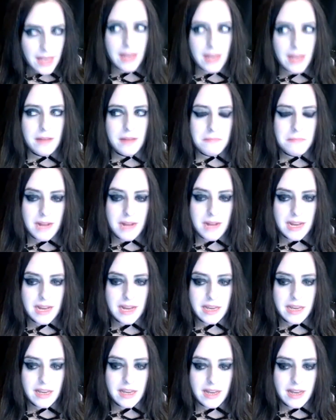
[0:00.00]

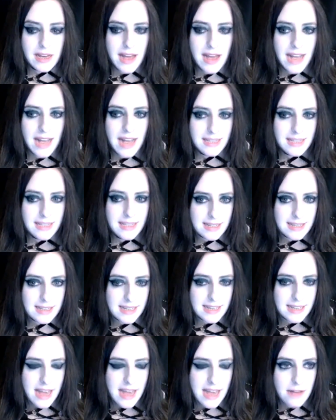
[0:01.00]
my AdSense
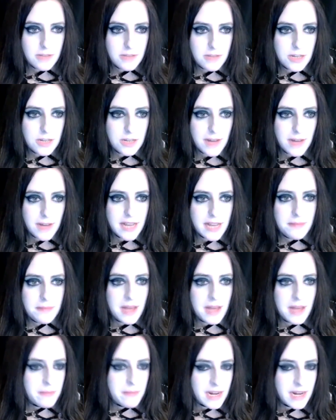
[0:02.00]
account so I can
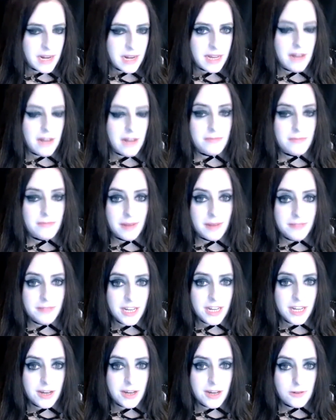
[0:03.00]
make money off my
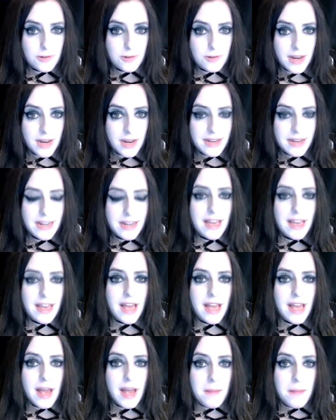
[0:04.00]
videos, right?
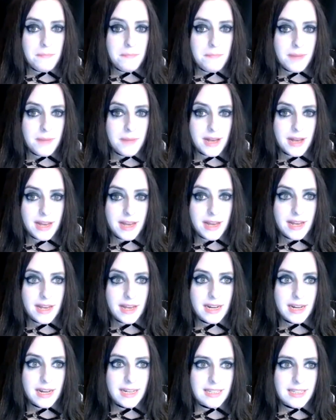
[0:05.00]
But
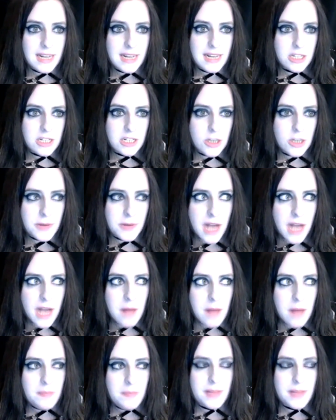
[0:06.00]
it's not showing
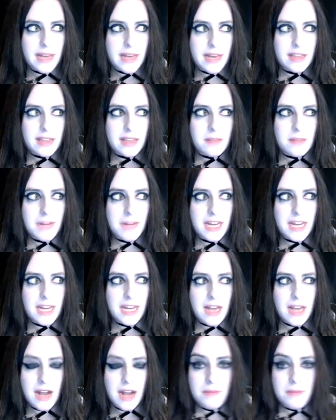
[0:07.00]
up. Like the money
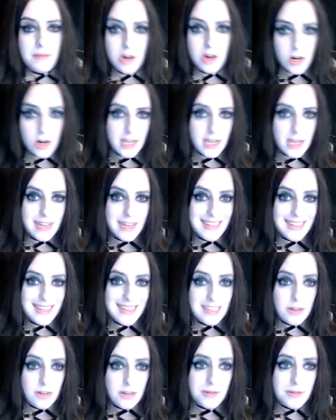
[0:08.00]
I'm earning isn't
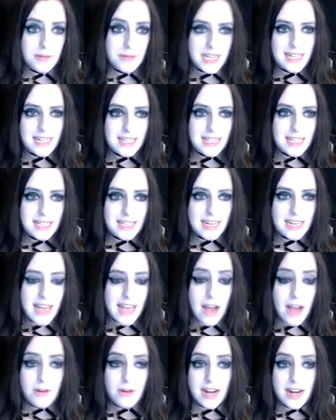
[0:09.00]
going into the
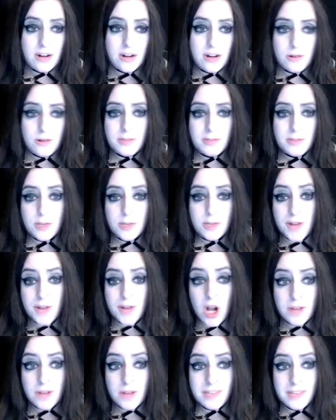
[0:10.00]
account, and I don't know what's going
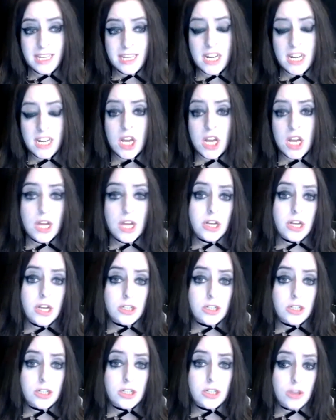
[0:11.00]
on with it.
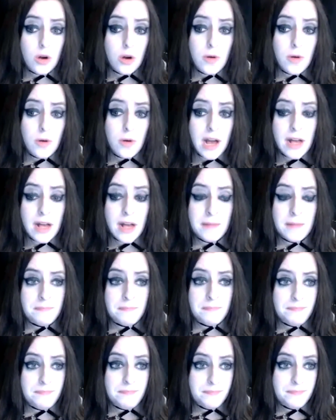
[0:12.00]
So
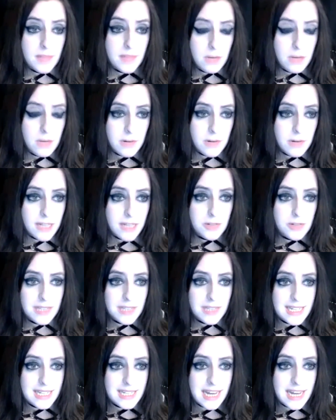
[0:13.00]
what I do
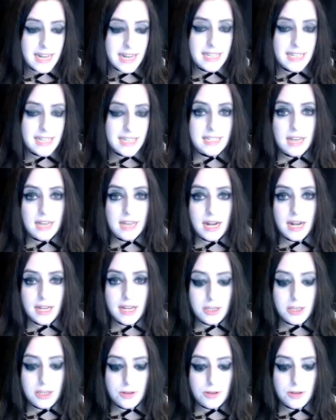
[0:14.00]
instead is I
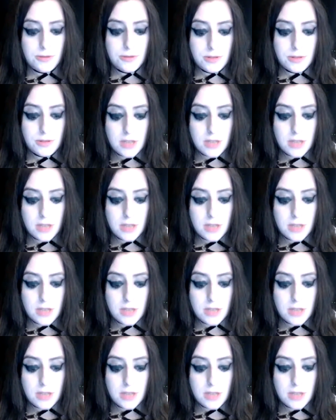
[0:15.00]
use